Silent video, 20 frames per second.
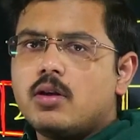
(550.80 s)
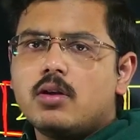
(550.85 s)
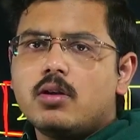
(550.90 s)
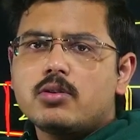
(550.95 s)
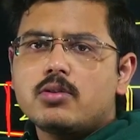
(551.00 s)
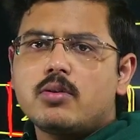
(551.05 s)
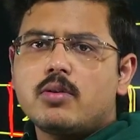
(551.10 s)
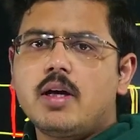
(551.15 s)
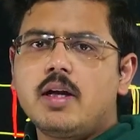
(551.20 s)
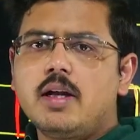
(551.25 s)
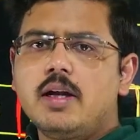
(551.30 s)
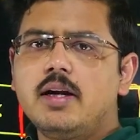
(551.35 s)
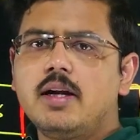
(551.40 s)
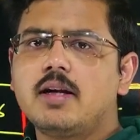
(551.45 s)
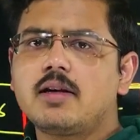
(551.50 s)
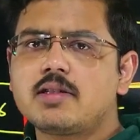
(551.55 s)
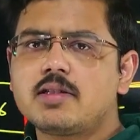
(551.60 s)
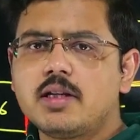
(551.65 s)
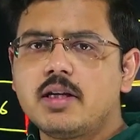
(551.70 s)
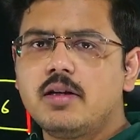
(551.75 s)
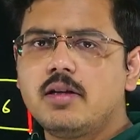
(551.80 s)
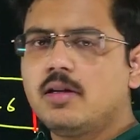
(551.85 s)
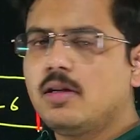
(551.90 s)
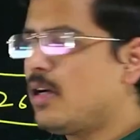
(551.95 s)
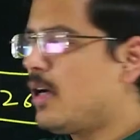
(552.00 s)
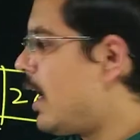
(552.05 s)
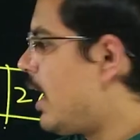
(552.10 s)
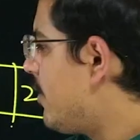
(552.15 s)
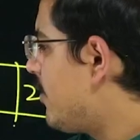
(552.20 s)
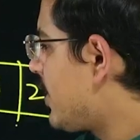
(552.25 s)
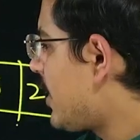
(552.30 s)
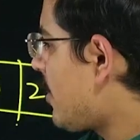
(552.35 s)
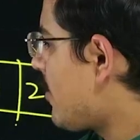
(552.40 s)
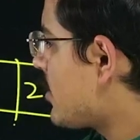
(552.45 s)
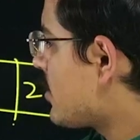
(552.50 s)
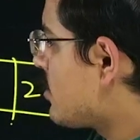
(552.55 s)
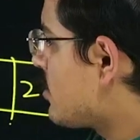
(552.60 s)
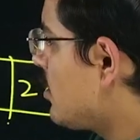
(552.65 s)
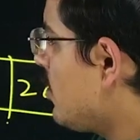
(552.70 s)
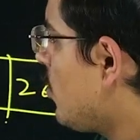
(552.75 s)
So done and dusted. I have
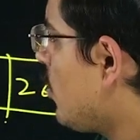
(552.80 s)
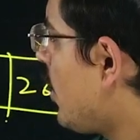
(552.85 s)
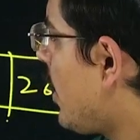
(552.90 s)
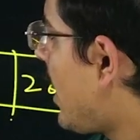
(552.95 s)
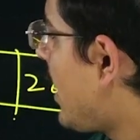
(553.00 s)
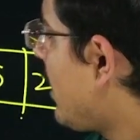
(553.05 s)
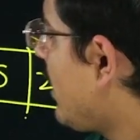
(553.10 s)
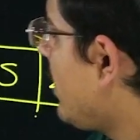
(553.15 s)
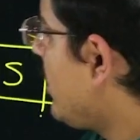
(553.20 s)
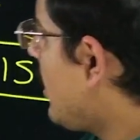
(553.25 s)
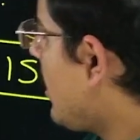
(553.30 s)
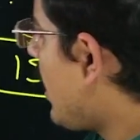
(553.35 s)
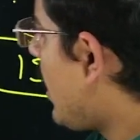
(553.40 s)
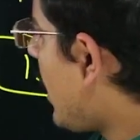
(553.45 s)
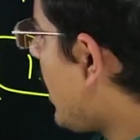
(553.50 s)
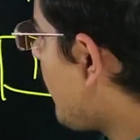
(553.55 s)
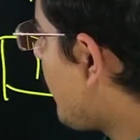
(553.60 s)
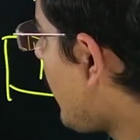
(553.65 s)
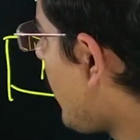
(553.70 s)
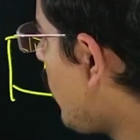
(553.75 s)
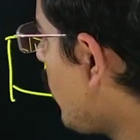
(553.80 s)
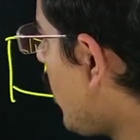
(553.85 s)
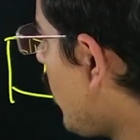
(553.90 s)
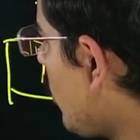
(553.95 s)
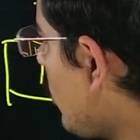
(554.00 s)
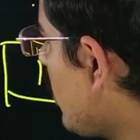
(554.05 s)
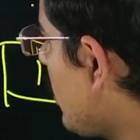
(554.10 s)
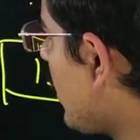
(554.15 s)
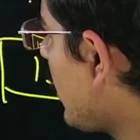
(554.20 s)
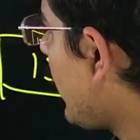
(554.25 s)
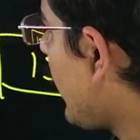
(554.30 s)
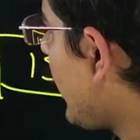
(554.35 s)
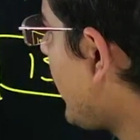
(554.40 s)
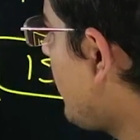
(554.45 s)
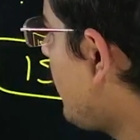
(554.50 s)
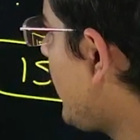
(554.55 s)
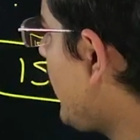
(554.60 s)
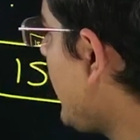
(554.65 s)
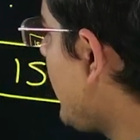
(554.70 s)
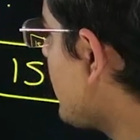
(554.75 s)
traversed the whole array. I found out the
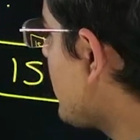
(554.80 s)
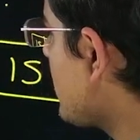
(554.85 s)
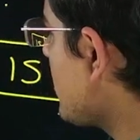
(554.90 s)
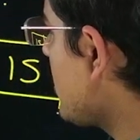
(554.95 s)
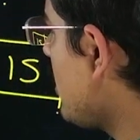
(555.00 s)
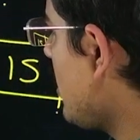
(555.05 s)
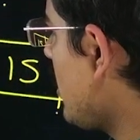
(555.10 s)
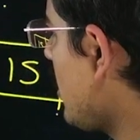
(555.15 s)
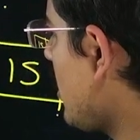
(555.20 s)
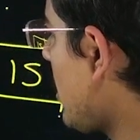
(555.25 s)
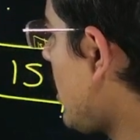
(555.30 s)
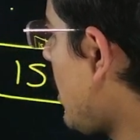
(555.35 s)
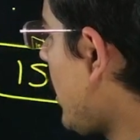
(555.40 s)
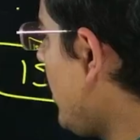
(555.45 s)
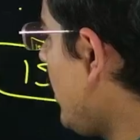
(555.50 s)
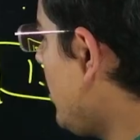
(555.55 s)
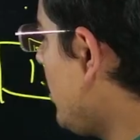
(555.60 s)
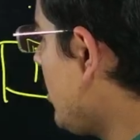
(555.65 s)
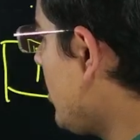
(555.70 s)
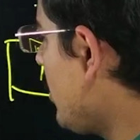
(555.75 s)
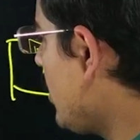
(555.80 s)
correct place. I'll